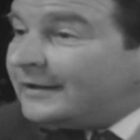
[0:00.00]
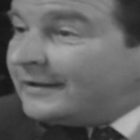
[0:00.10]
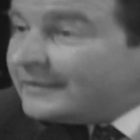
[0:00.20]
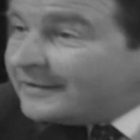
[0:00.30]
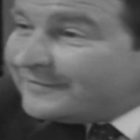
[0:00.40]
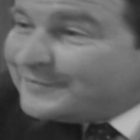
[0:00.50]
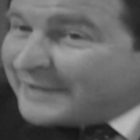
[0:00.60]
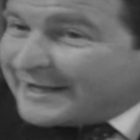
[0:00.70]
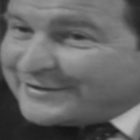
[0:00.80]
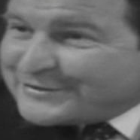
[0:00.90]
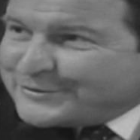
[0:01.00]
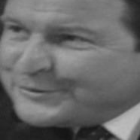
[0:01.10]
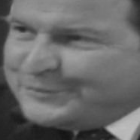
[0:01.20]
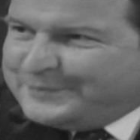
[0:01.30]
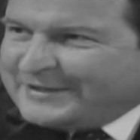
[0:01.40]
Given by this
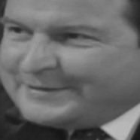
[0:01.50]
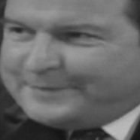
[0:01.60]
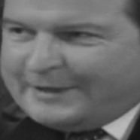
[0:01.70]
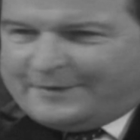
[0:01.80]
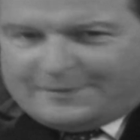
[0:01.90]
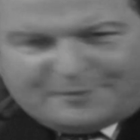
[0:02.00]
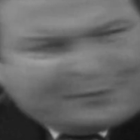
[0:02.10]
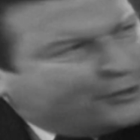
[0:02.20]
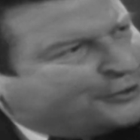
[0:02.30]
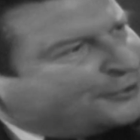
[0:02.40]
group as a permanent memorial